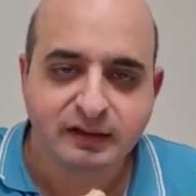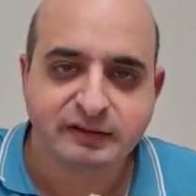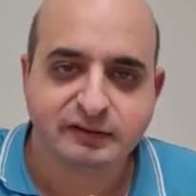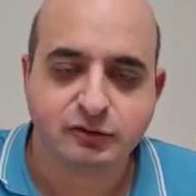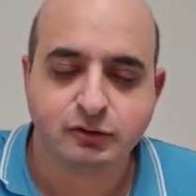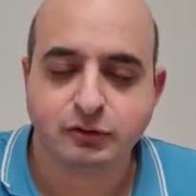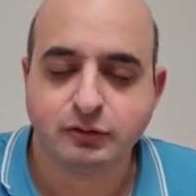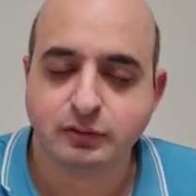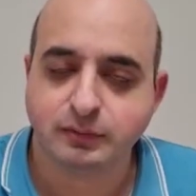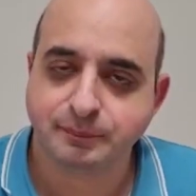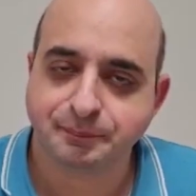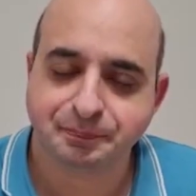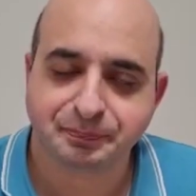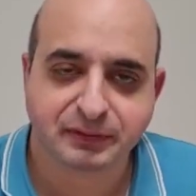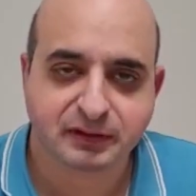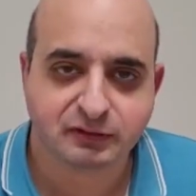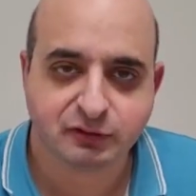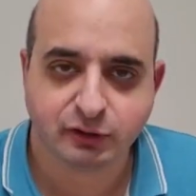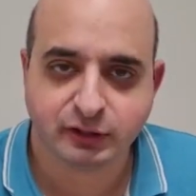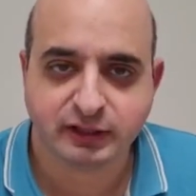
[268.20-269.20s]
So
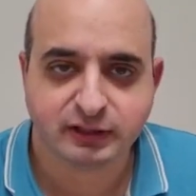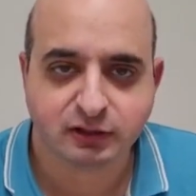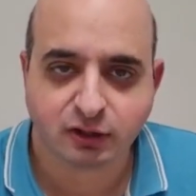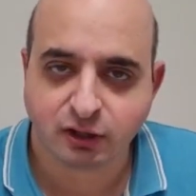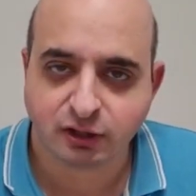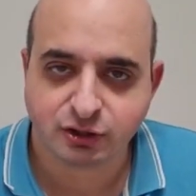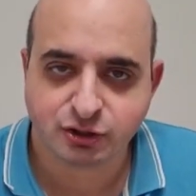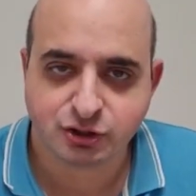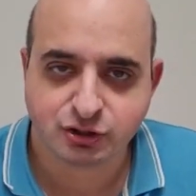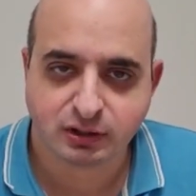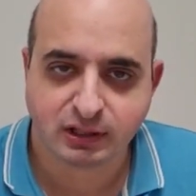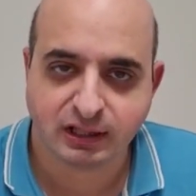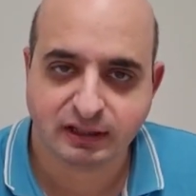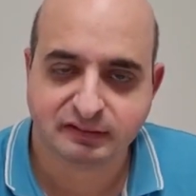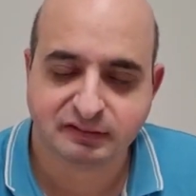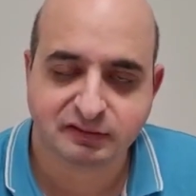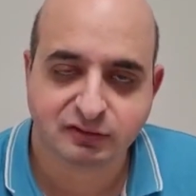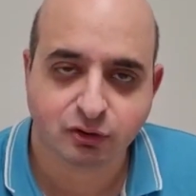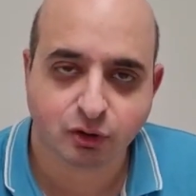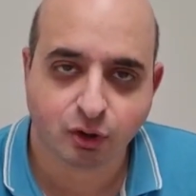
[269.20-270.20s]
to the touch,
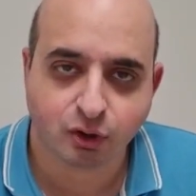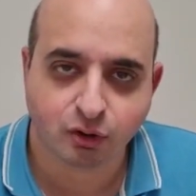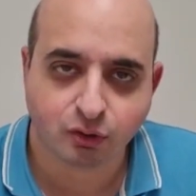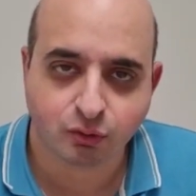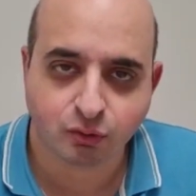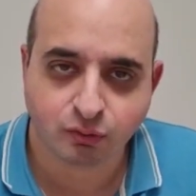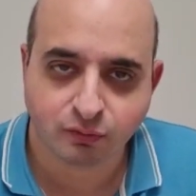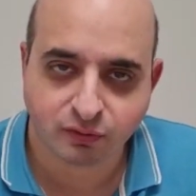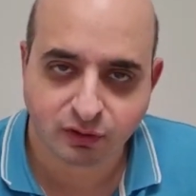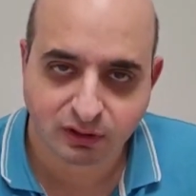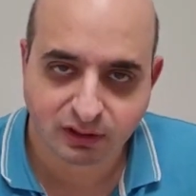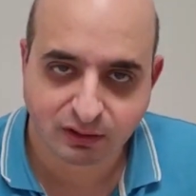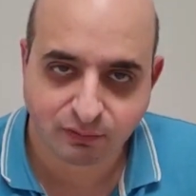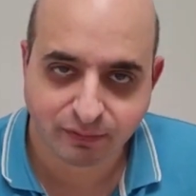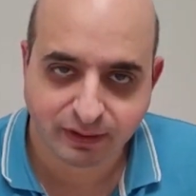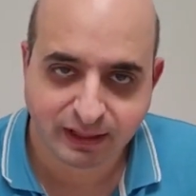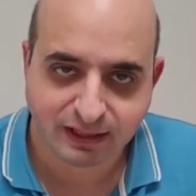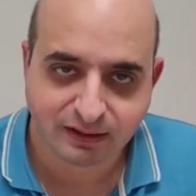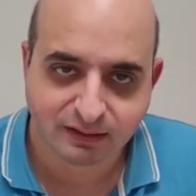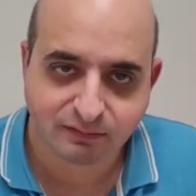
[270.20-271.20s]
it's not overly
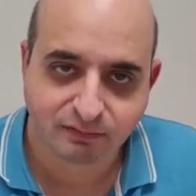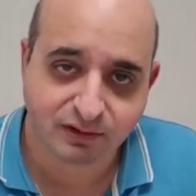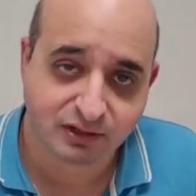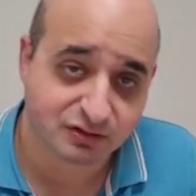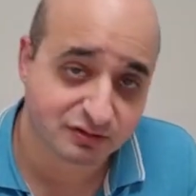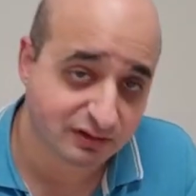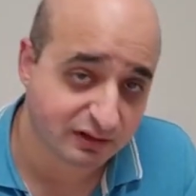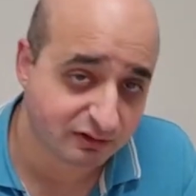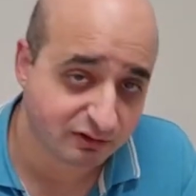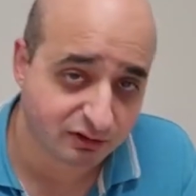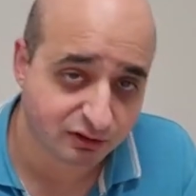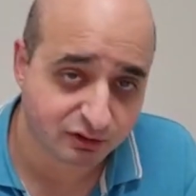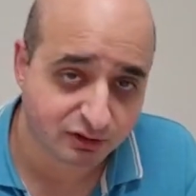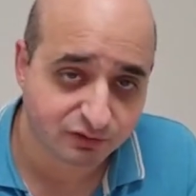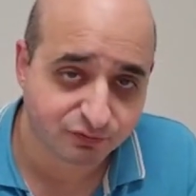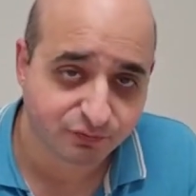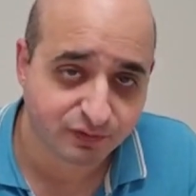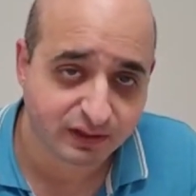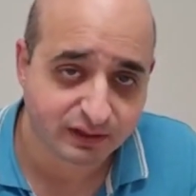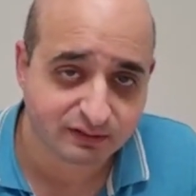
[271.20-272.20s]
wet, which is a really
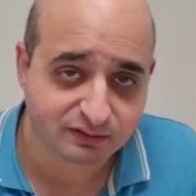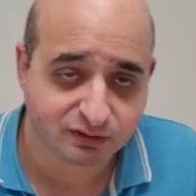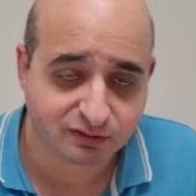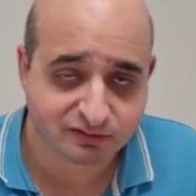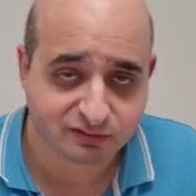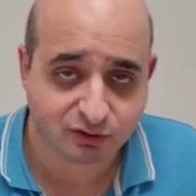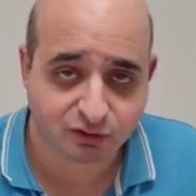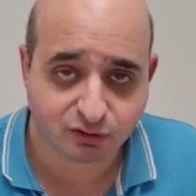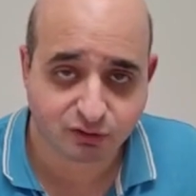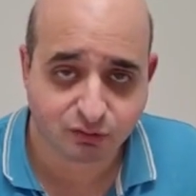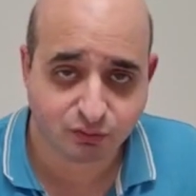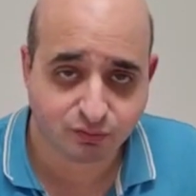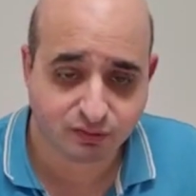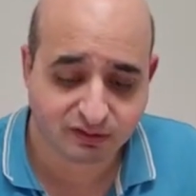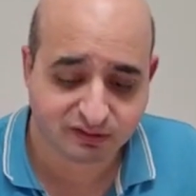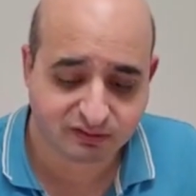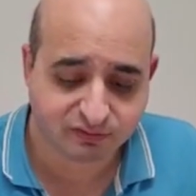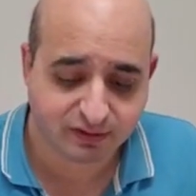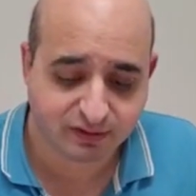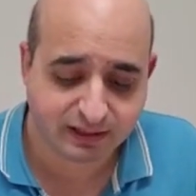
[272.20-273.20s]
good thing. So it's not got
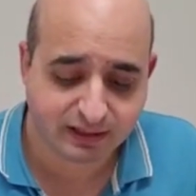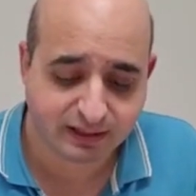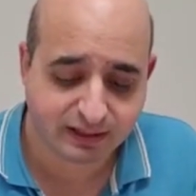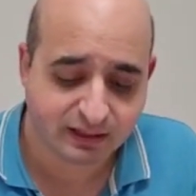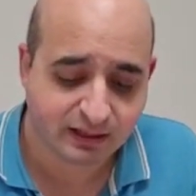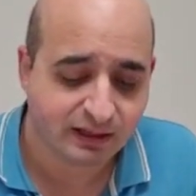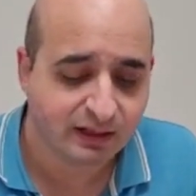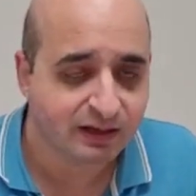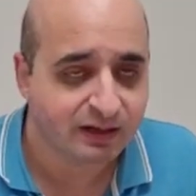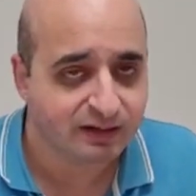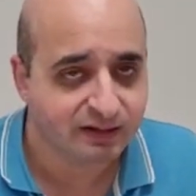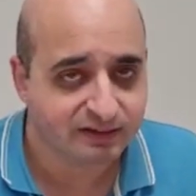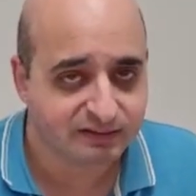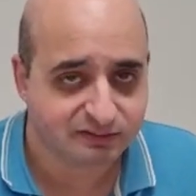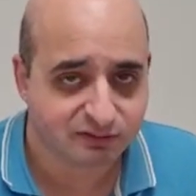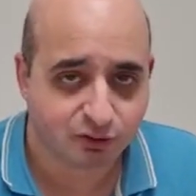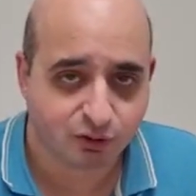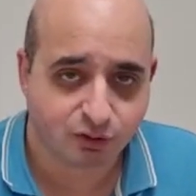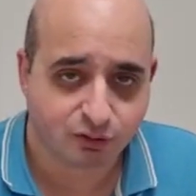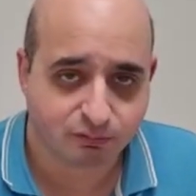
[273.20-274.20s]
overly sweaty,
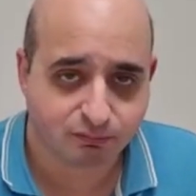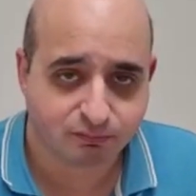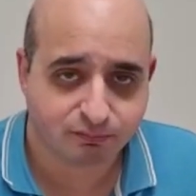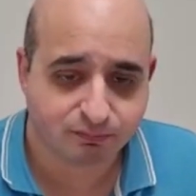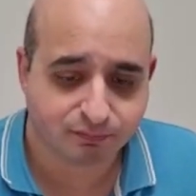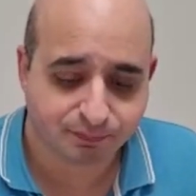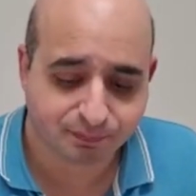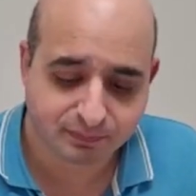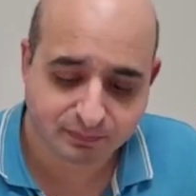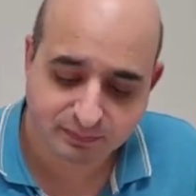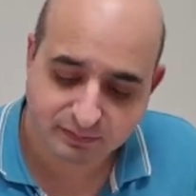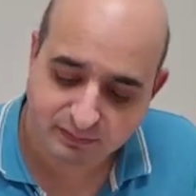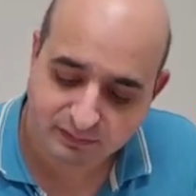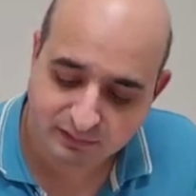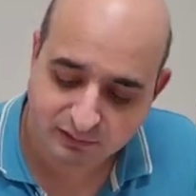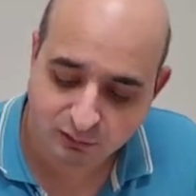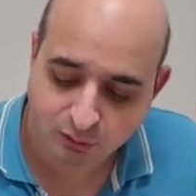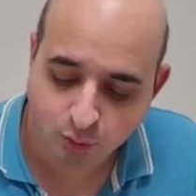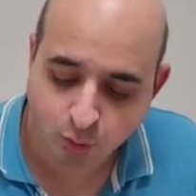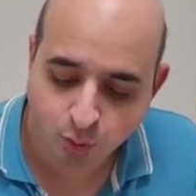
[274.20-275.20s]
it's not
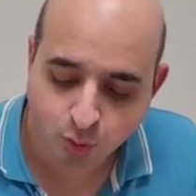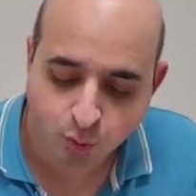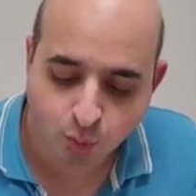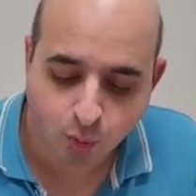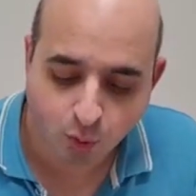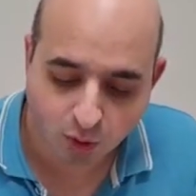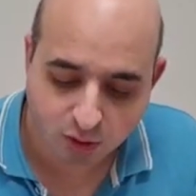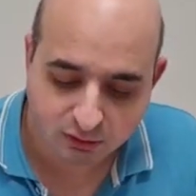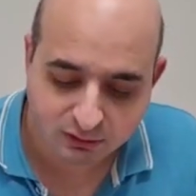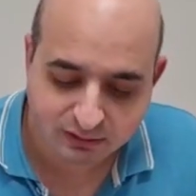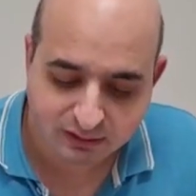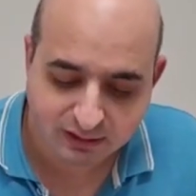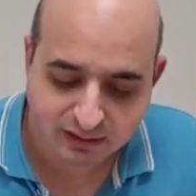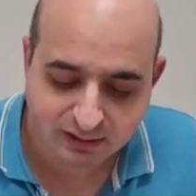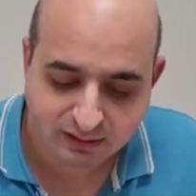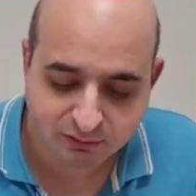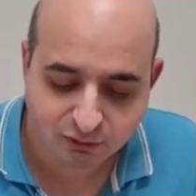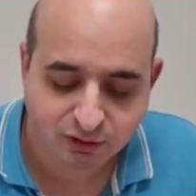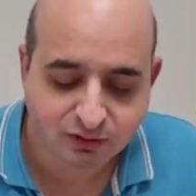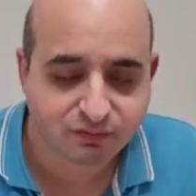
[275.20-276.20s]
low quality.
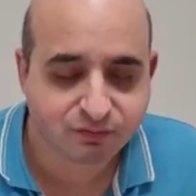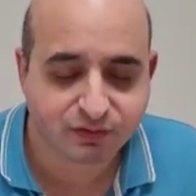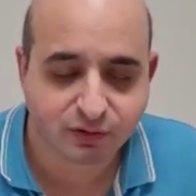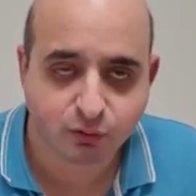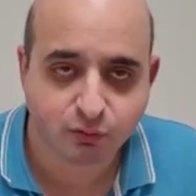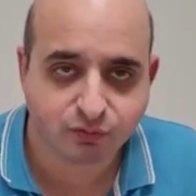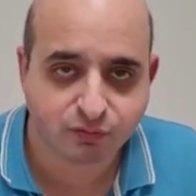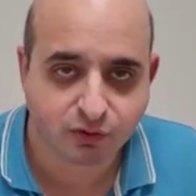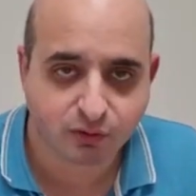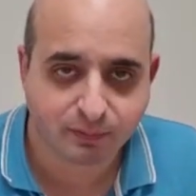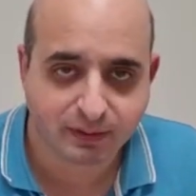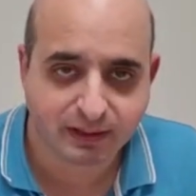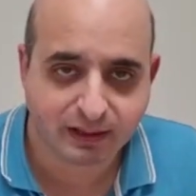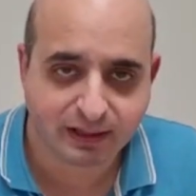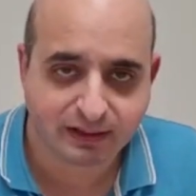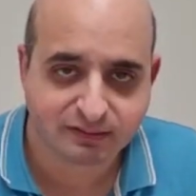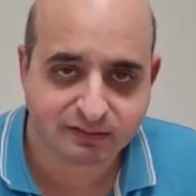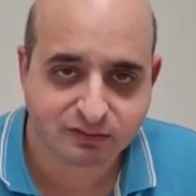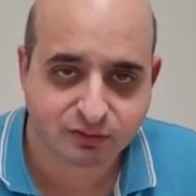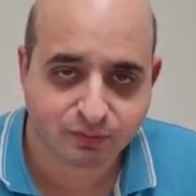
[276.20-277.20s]
You can feel from it,
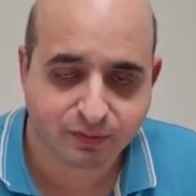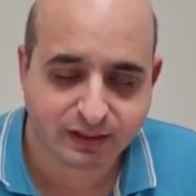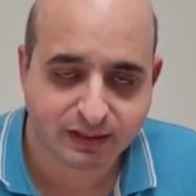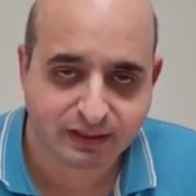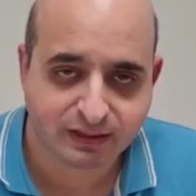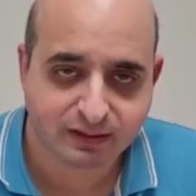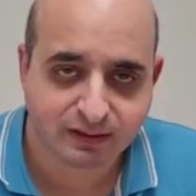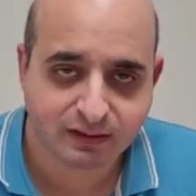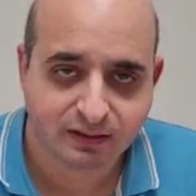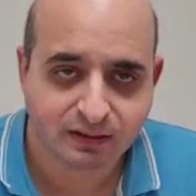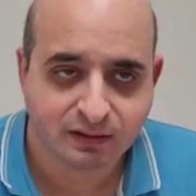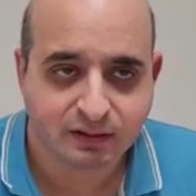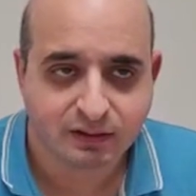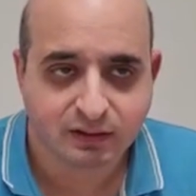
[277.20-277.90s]
it's quite